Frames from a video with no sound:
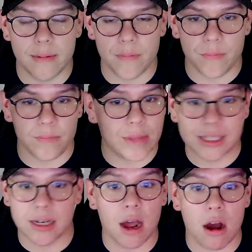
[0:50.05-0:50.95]
that's
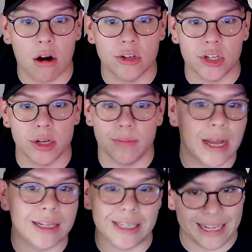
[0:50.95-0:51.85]
not hardship.
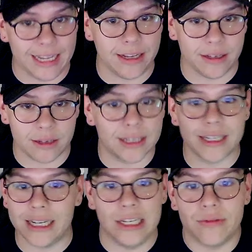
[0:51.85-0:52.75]
That's ease. That's
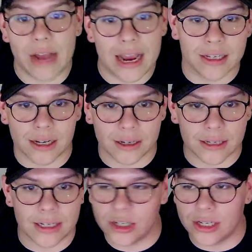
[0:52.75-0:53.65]
ease of access.
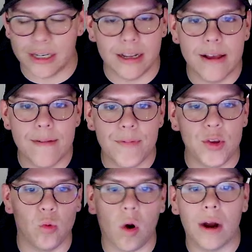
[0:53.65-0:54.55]
That's just an you
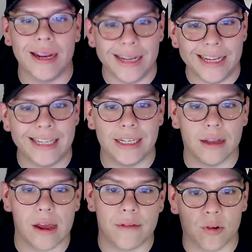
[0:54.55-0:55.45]
want an easy
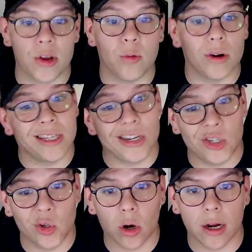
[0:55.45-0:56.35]
life or you want to take
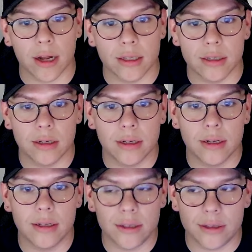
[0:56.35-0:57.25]
shortcuts
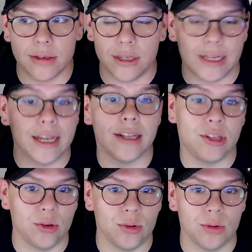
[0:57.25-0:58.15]
to get
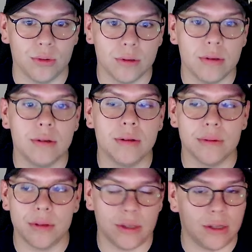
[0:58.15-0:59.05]
to
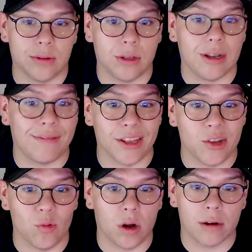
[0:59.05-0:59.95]
the, the life that you
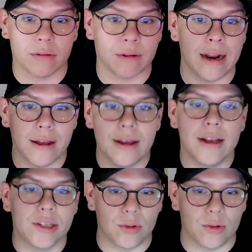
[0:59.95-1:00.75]
want, right? So